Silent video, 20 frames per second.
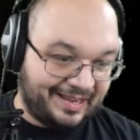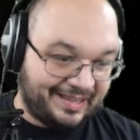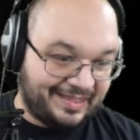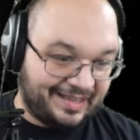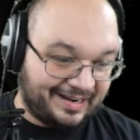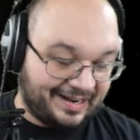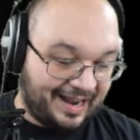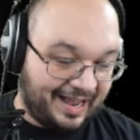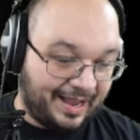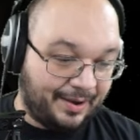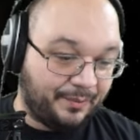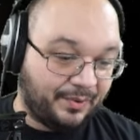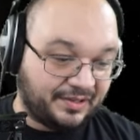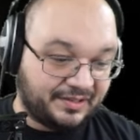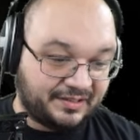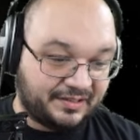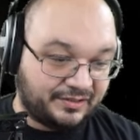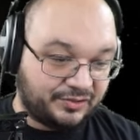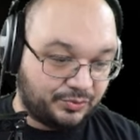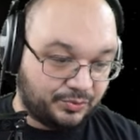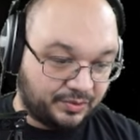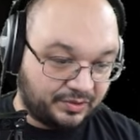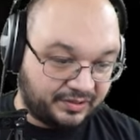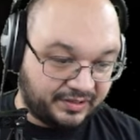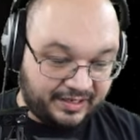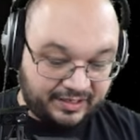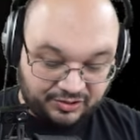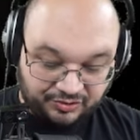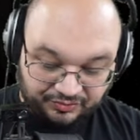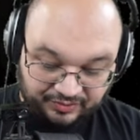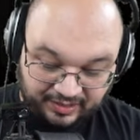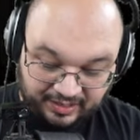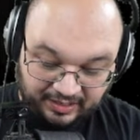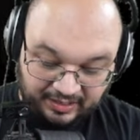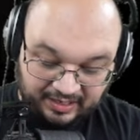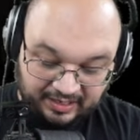and then I wanted a dual leech ring,